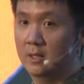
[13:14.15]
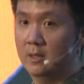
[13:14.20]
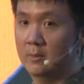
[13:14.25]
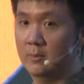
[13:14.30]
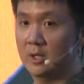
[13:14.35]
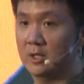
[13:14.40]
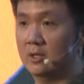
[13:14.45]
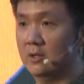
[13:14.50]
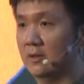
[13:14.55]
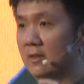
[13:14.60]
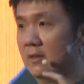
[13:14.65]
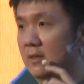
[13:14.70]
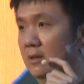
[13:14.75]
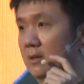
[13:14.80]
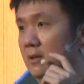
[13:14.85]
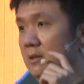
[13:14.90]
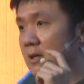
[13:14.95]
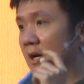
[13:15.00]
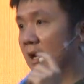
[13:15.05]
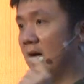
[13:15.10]
because
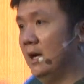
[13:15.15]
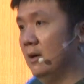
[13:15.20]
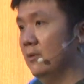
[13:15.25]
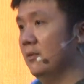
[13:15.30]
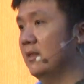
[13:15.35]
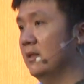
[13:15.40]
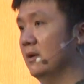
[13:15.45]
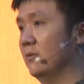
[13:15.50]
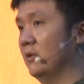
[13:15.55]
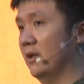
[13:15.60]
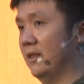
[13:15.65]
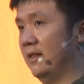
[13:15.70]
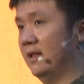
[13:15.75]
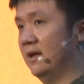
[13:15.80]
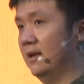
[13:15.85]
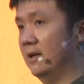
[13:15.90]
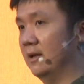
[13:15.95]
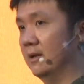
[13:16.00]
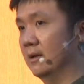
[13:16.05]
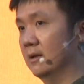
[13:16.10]
the house that we are
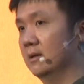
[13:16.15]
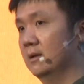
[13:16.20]
selling